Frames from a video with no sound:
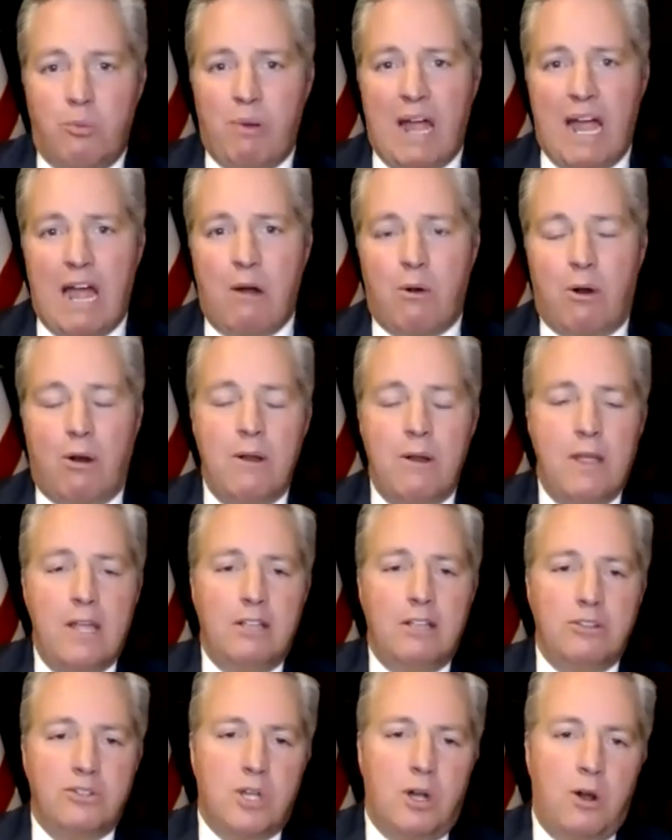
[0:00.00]
their power.
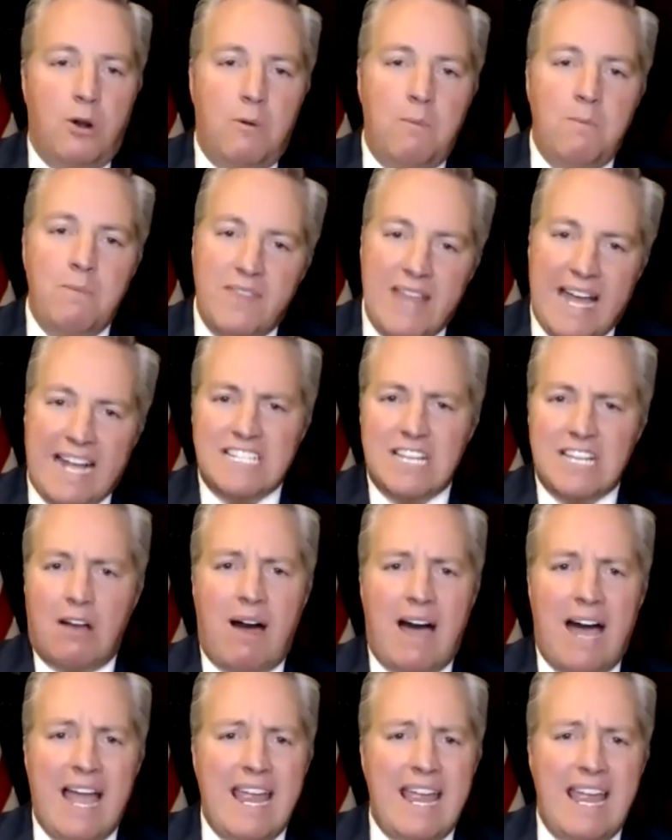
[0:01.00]
So that's how
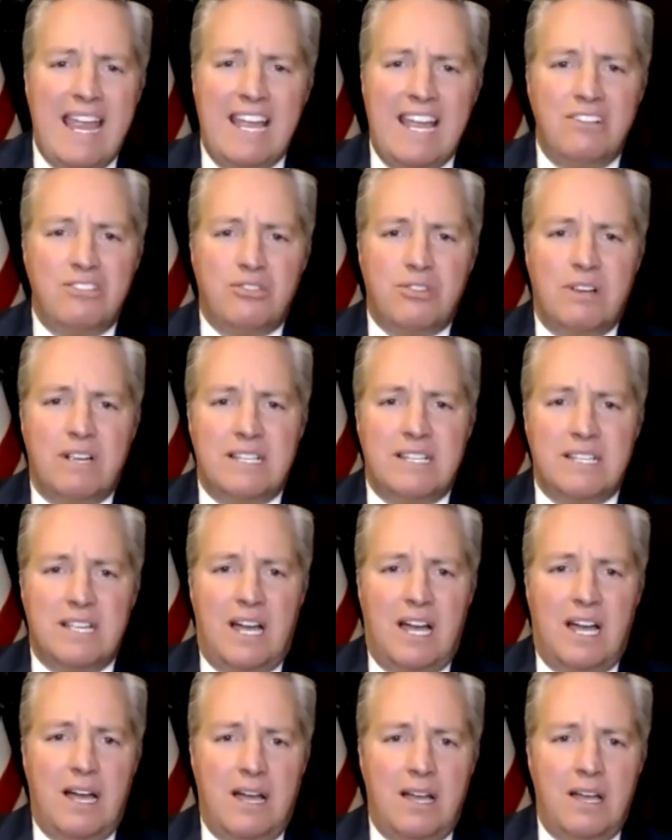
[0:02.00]
I answer it,
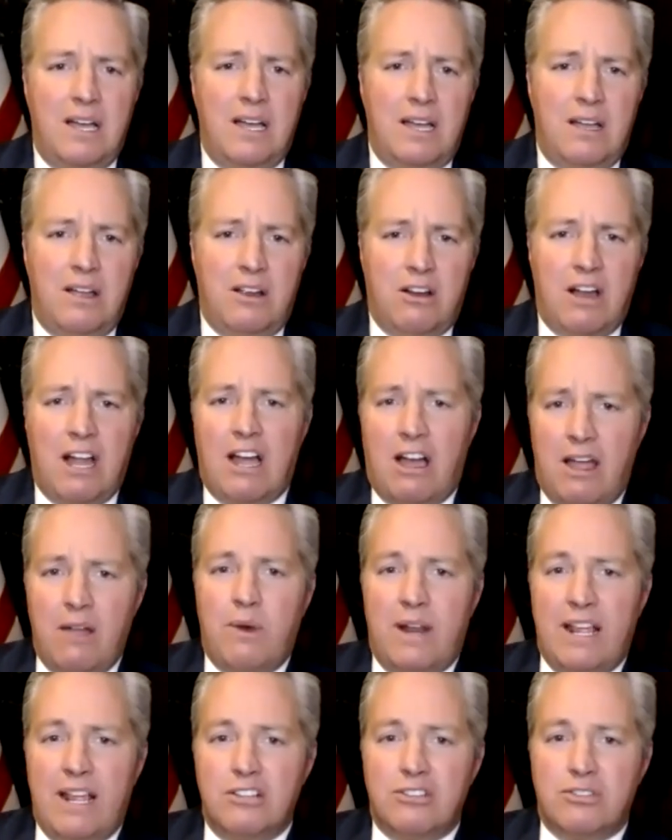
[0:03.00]
or how I
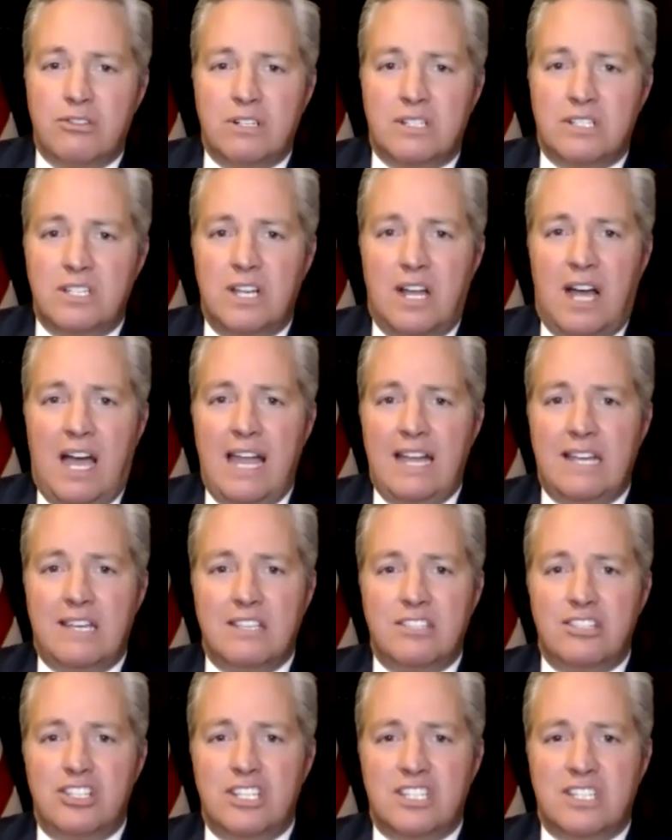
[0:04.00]
would answer it tonight,
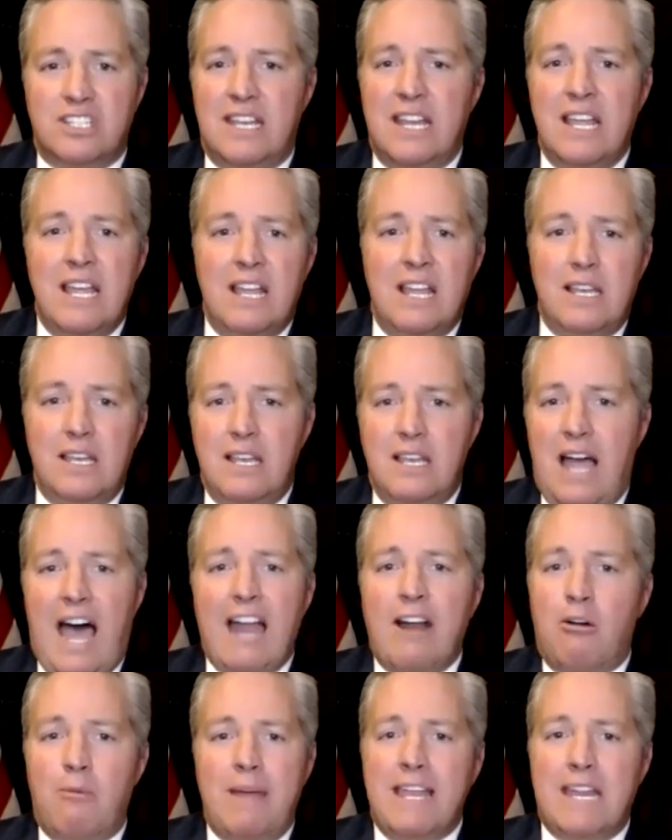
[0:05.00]
is just that
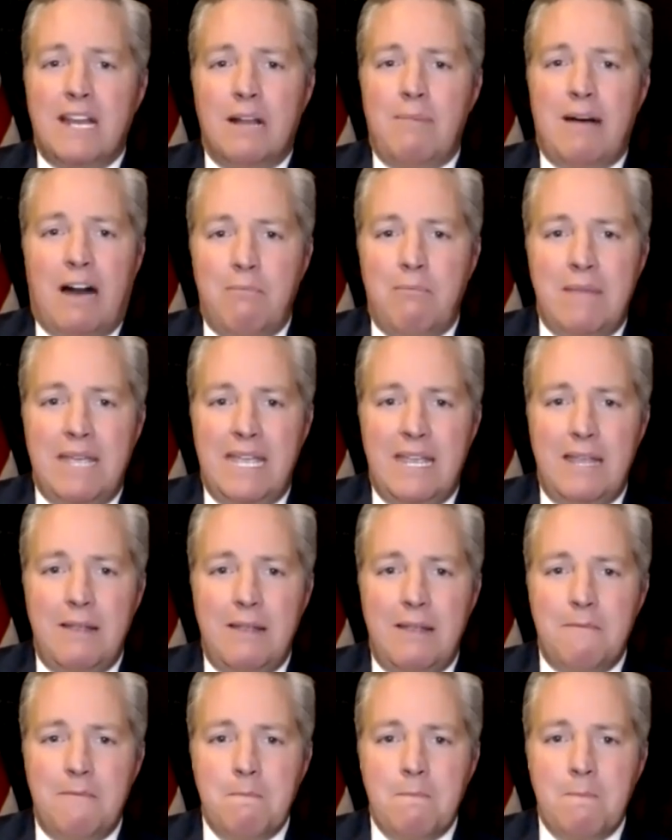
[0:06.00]
I don't make it about me.
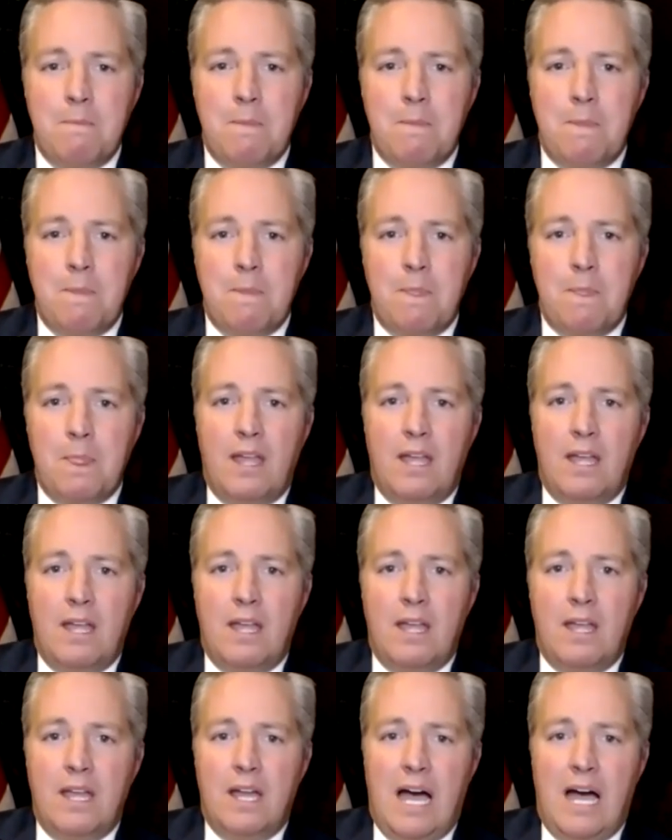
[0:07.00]

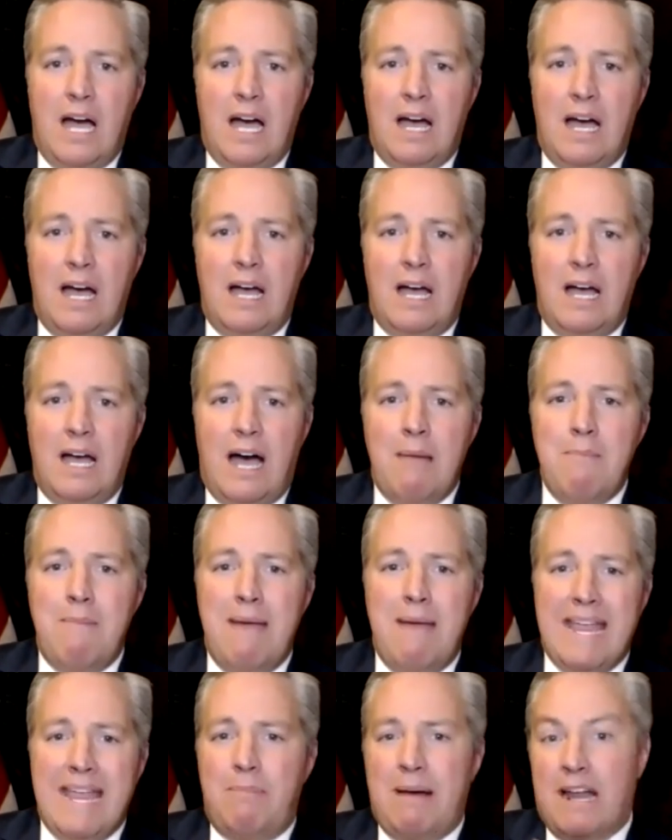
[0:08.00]
I
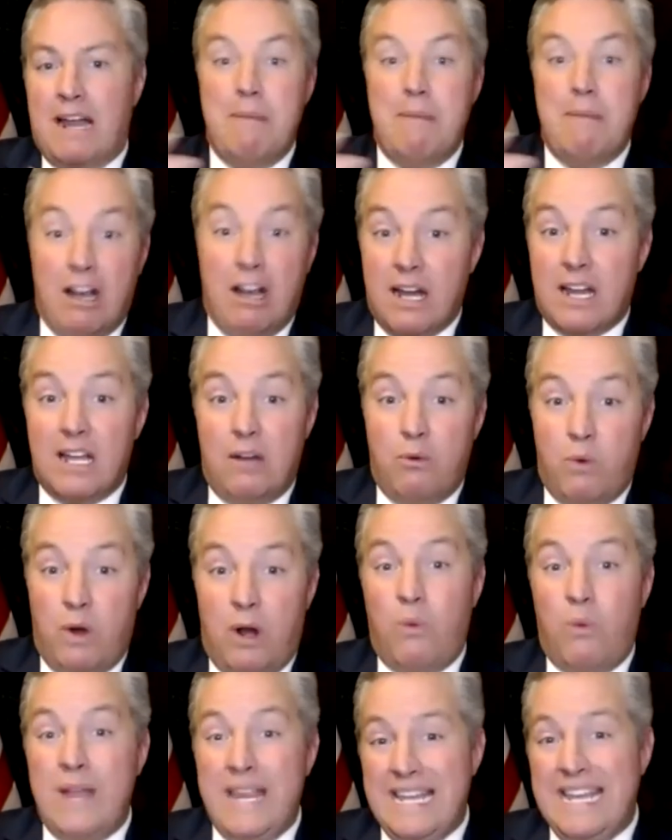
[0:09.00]
make it about America,
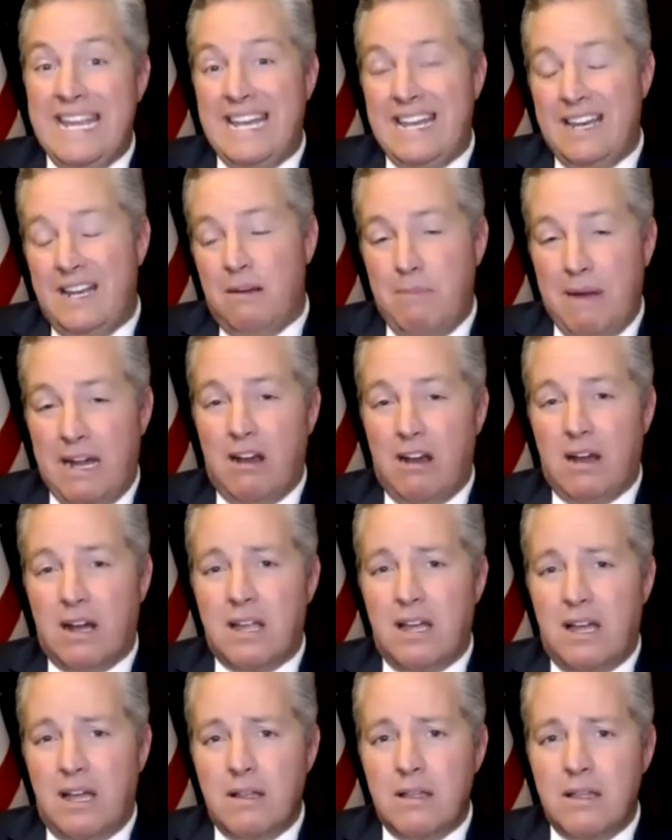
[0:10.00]
what we need in
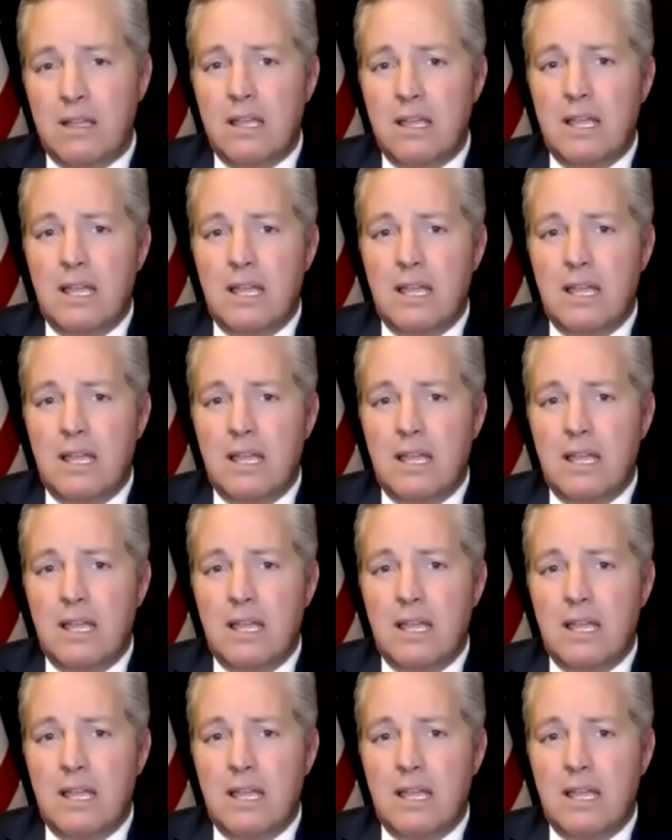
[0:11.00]
America.